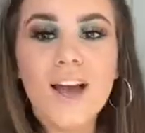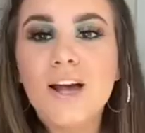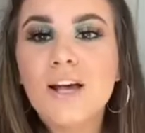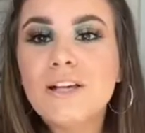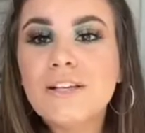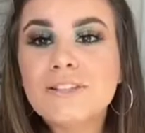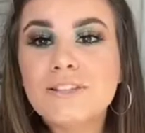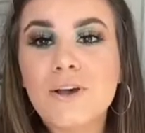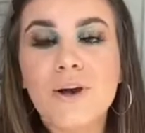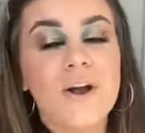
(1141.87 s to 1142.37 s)

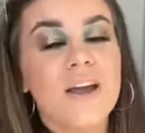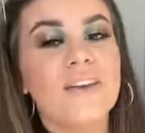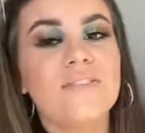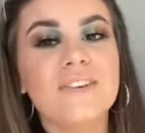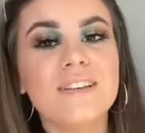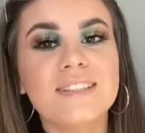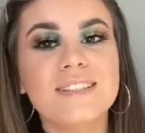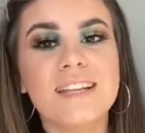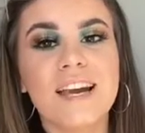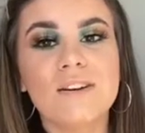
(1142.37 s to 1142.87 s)
So if
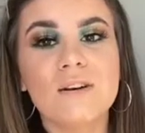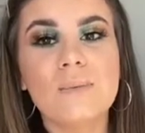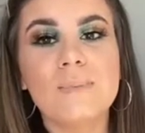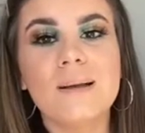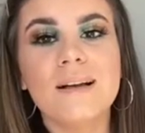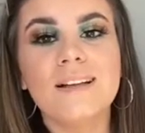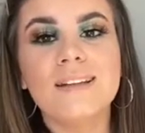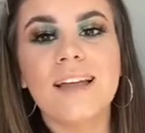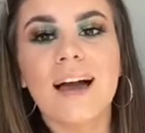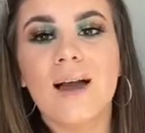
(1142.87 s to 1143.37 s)
it's
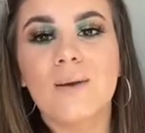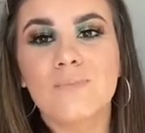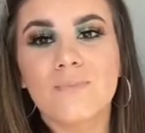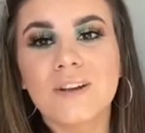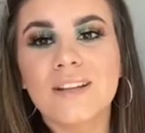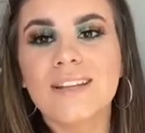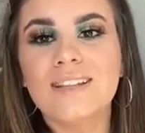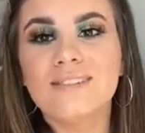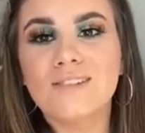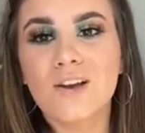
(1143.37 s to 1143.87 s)
terrible, I'm
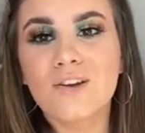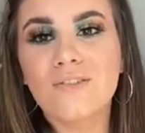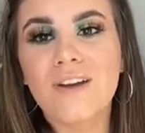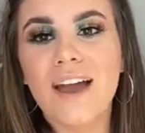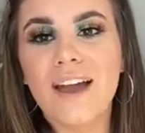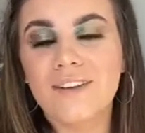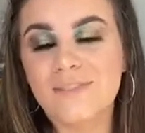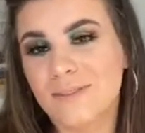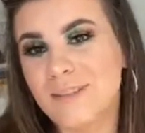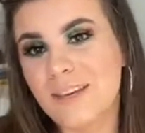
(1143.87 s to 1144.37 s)
really
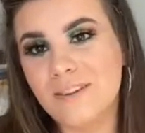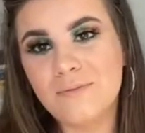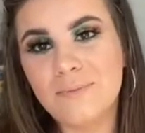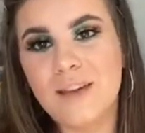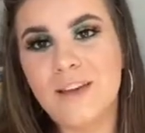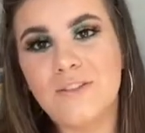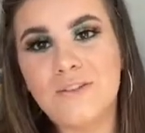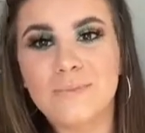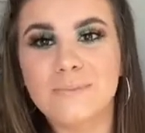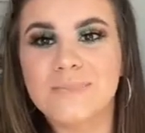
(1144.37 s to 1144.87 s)
sorry. Give me
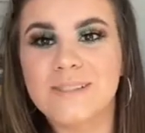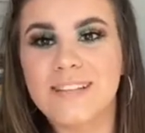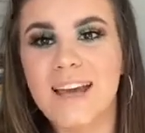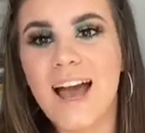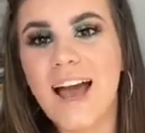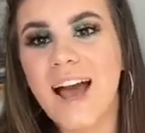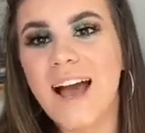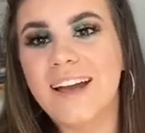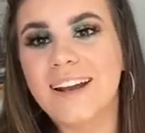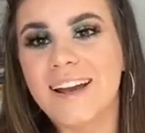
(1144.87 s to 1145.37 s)
a thumbs
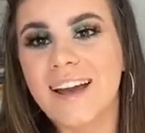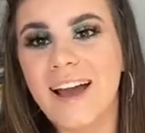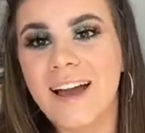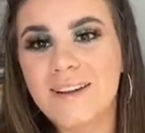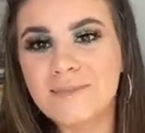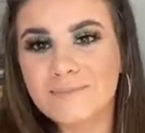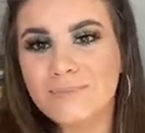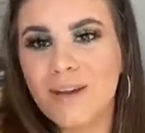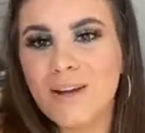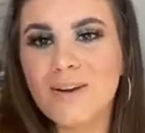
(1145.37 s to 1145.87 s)
down.
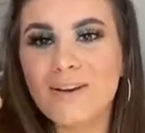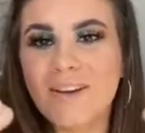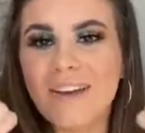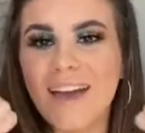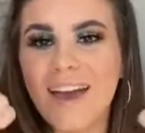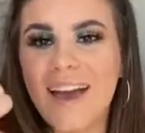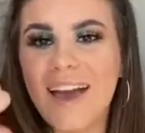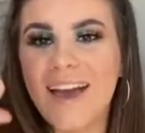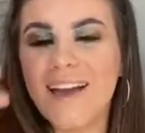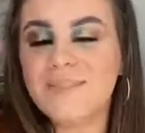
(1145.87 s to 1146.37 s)
I don't
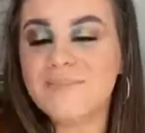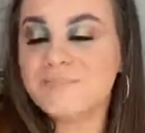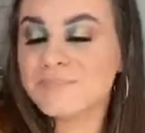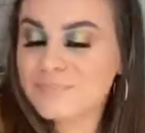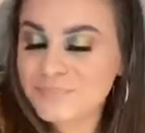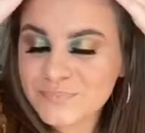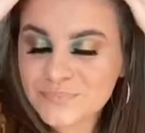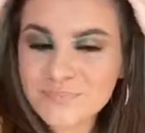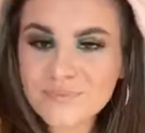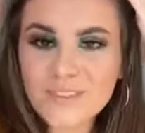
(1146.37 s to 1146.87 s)
care.
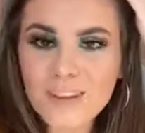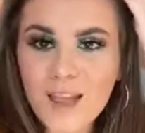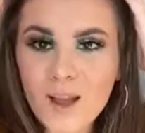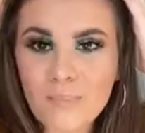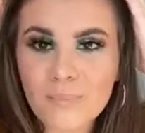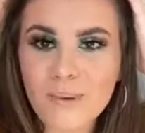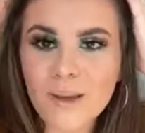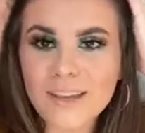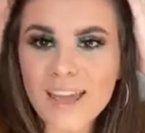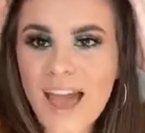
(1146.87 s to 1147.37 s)

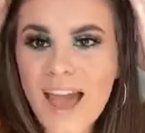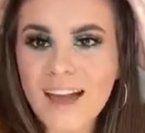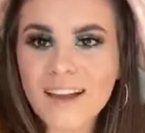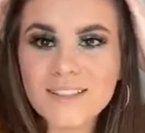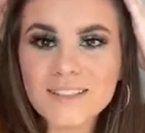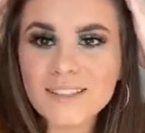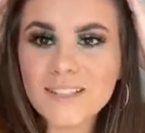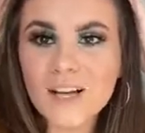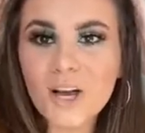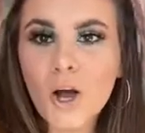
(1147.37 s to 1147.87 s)
But yeah.
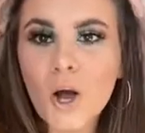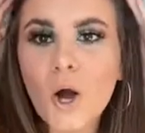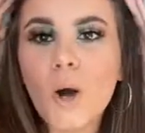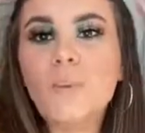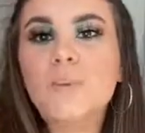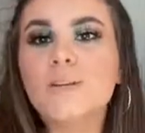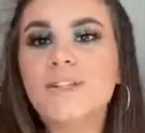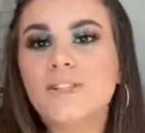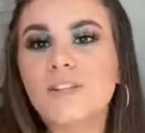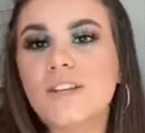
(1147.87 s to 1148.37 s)
Hope
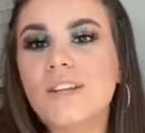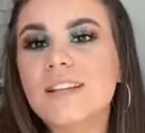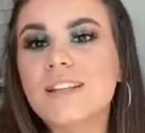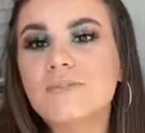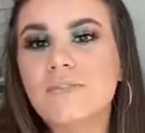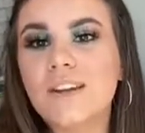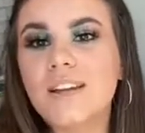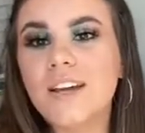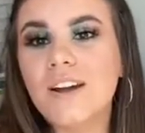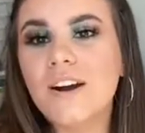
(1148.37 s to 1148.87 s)
you enjoyed this
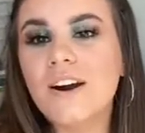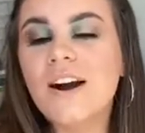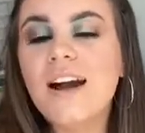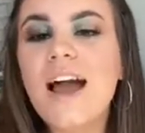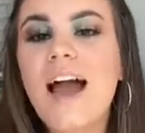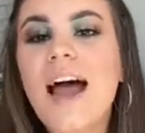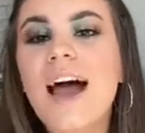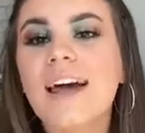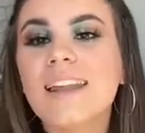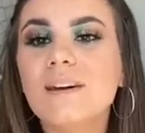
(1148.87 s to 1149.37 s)
video
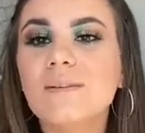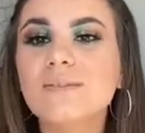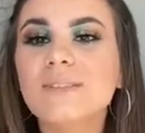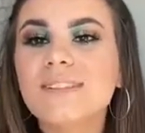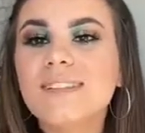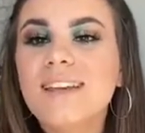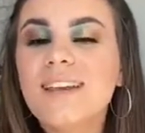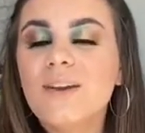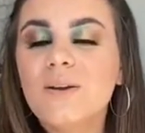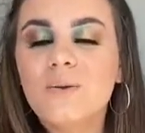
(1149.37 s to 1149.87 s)
and I'll
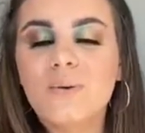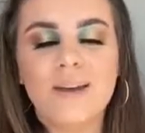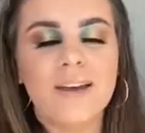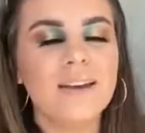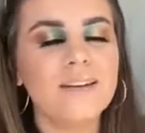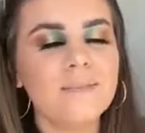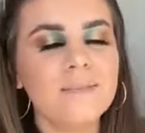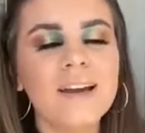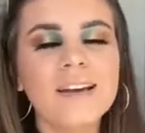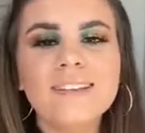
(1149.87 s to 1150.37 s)
see you
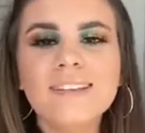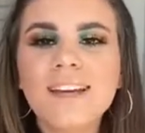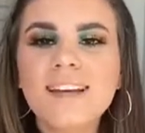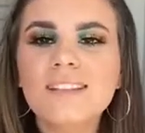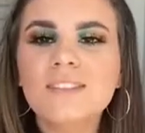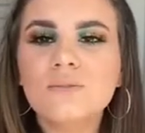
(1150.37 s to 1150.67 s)
in my next